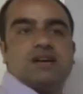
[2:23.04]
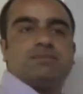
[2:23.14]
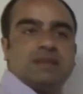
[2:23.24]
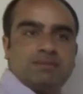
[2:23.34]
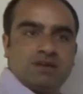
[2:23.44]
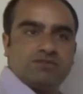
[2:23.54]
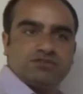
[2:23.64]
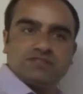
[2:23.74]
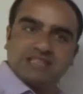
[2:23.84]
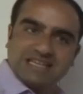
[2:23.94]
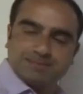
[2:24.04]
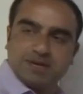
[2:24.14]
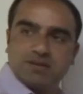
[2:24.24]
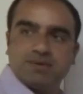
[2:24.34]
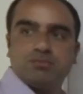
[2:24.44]
of Dhamma, which was
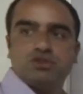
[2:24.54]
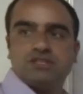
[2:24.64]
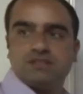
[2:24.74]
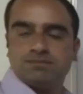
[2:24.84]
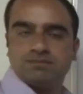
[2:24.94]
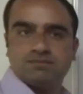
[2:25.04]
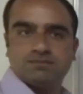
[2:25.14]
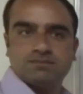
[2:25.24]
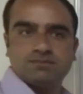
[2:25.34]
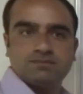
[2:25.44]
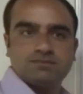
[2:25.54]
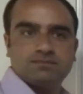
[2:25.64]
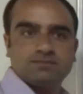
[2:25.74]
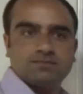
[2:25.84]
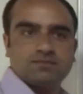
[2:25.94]
inspired by Buddhism.
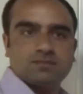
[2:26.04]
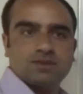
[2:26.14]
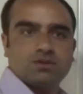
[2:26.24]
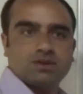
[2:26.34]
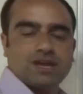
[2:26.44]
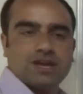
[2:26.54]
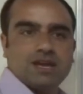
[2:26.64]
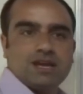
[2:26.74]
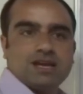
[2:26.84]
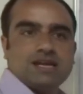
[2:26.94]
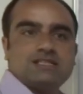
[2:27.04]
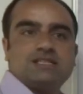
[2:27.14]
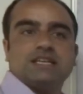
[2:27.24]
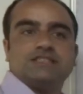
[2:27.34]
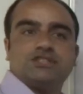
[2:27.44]
Okay,
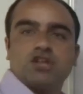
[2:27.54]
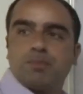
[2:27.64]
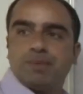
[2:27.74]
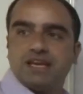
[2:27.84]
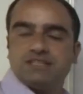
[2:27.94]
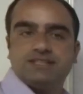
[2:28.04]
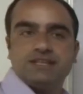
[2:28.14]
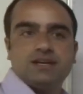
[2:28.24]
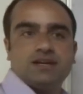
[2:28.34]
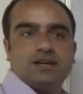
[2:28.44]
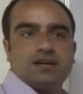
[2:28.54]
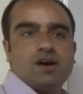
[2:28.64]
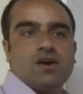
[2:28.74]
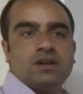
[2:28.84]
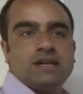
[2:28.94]
his stoppage
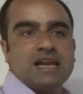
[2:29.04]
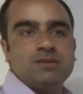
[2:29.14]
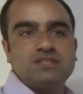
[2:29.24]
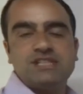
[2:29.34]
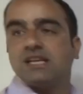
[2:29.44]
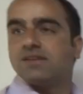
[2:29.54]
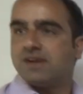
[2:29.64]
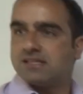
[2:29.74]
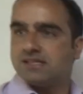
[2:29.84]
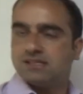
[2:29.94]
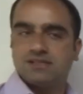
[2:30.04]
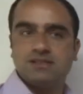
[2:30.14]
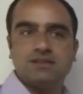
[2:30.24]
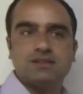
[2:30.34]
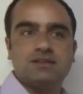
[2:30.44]
on animal sacrifices,
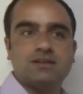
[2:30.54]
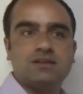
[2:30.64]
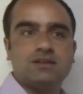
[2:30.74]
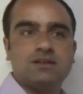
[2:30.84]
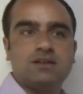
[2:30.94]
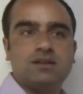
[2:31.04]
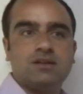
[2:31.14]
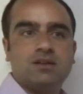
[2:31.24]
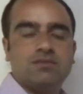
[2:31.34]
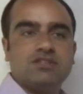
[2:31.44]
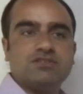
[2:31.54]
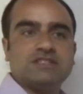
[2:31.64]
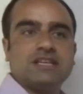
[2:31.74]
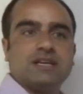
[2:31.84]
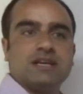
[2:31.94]
which was
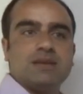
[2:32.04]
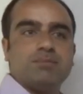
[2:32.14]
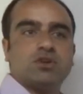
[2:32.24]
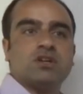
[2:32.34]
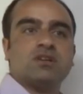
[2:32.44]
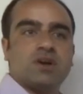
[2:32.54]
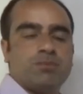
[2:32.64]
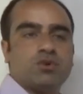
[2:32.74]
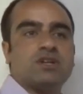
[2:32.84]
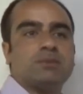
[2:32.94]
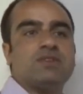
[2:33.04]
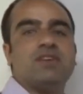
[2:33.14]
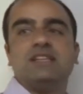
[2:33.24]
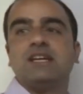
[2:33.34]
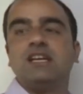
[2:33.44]
an important component of the
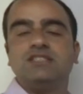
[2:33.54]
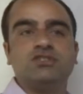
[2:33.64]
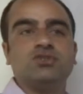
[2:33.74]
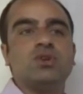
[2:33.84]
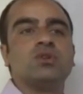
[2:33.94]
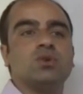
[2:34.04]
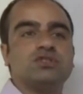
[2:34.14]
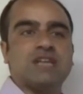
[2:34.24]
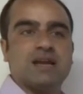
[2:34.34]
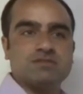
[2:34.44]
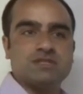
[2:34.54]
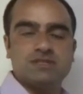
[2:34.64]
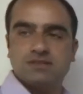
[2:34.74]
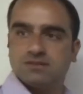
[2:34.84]
Vedic religion during those times.